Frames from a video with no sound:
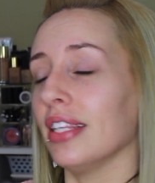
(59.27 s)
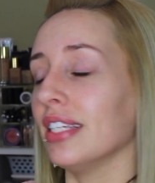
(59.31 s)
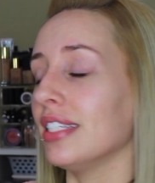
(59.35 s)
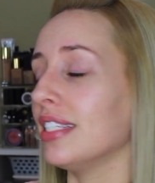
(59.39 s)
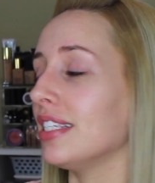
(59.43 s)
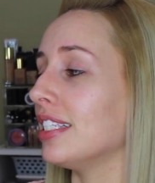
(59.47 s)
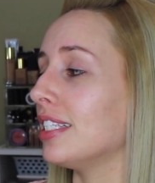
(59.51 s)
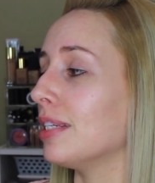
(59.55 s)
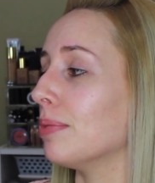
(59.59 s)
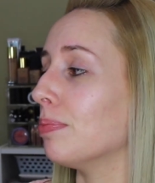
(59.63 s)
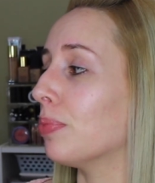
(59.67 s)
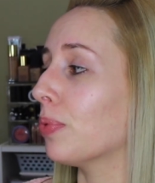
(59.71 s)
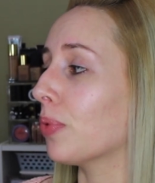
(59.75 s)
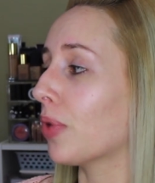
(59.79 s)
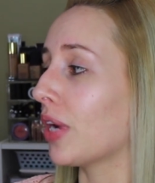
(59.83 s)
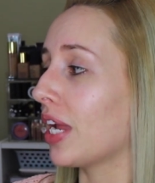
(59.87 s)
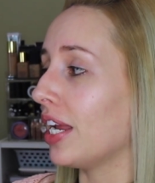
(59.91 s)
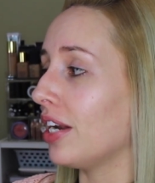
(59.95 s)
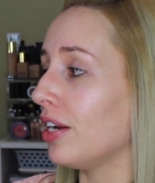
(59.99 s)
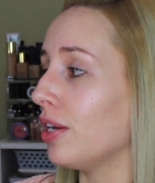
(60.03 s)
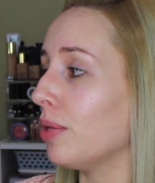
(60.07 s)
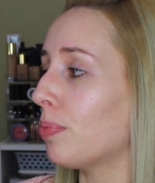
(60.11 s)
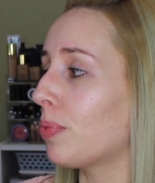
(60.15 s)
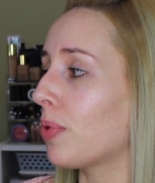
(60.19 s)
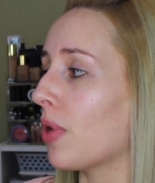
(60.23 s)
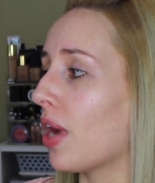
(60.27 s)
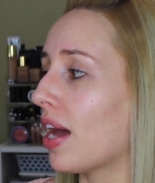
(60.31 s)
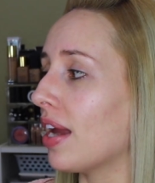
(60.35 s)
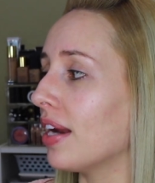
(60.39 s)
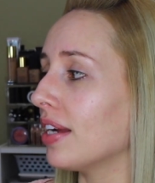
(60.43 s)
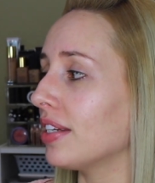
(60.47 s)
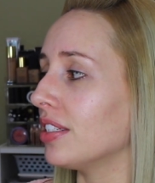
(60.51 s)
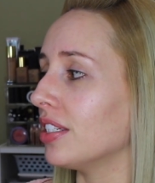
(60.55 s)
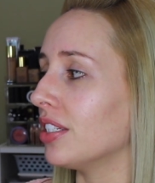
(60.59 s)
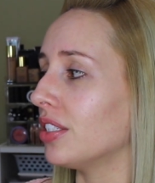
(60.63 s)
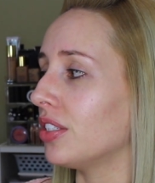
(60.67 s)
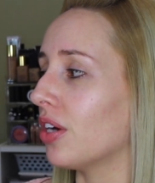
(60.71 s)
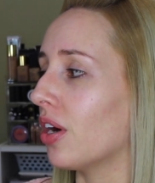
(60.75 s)
This is a brand new
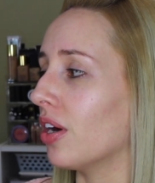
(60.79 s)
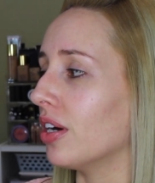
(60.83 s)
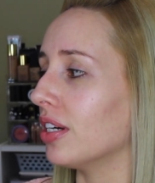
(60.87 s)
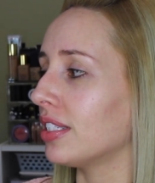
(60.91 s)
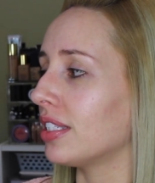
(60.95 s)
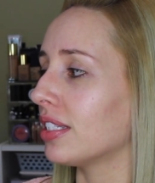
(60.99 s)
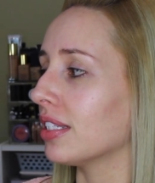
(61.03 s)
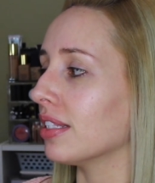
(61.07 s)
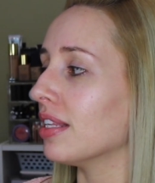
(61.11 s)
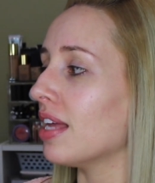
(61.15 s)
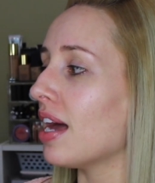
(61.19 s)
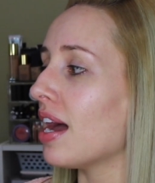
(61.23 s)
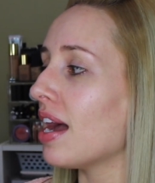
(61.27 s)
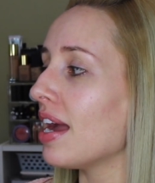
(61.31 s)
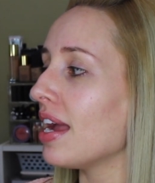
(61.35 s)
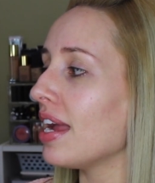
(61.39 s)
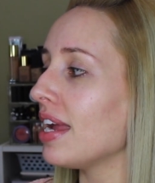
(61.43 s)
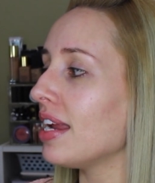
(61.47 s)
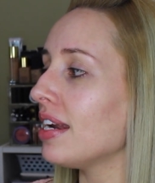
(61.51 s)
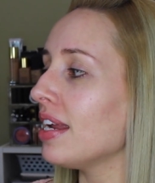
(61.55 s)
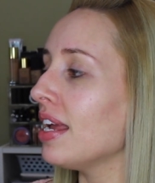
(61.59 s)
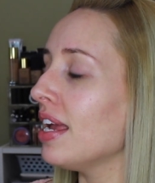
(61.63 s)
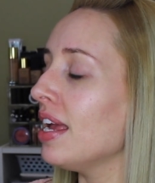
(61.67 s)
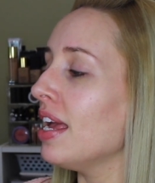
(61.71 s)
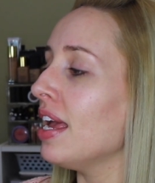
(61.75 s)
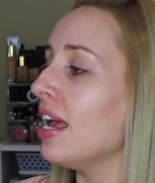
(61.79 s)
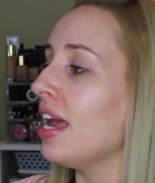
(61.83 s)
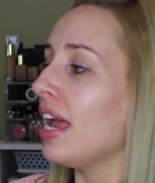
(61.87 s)
product to Tarte's line,